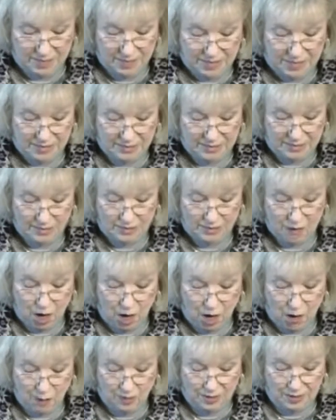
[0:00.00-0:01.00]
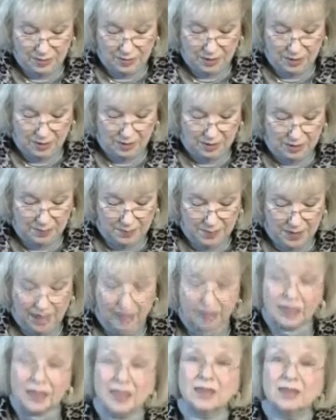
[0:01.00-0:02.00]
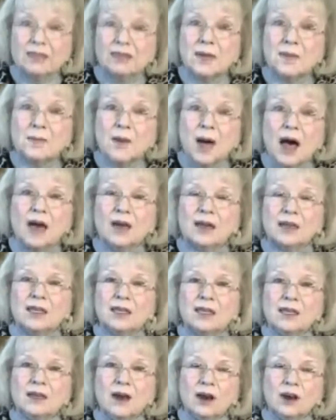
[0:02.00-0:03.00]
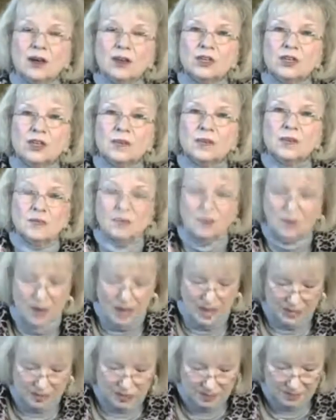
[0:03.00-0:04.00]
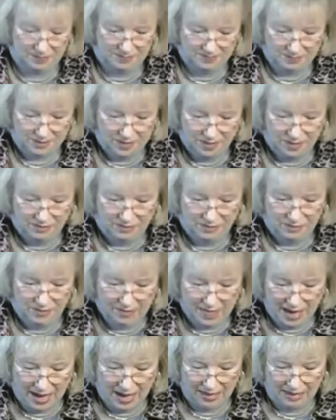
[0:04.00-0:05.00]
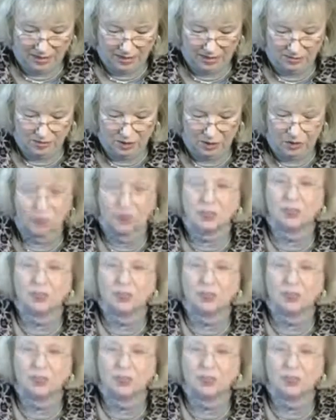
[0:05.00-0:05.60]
It says, always bearing about in the body, in our human flesh, the dying of the Lord